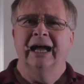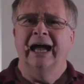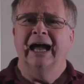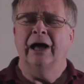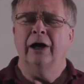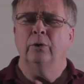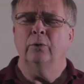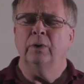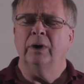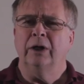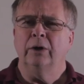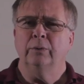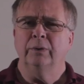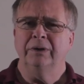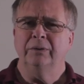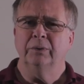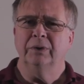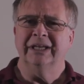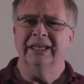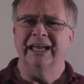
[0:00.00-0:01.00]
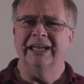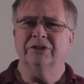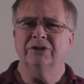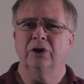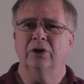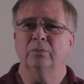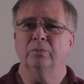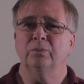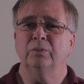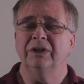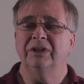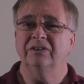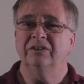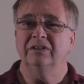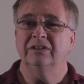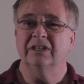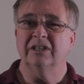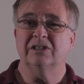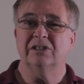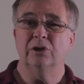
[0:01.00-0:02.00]
how well we would get on
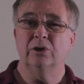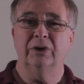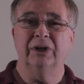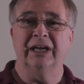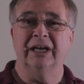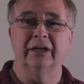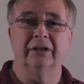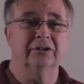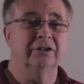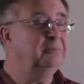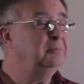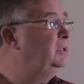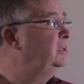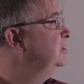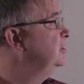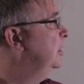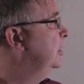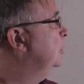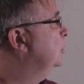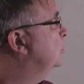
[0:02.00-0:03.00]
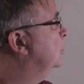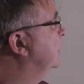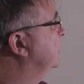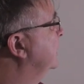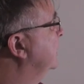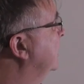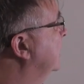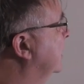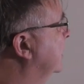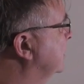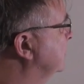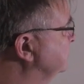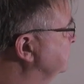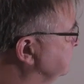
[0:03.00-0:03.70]
with just looking at them and knowing what they are.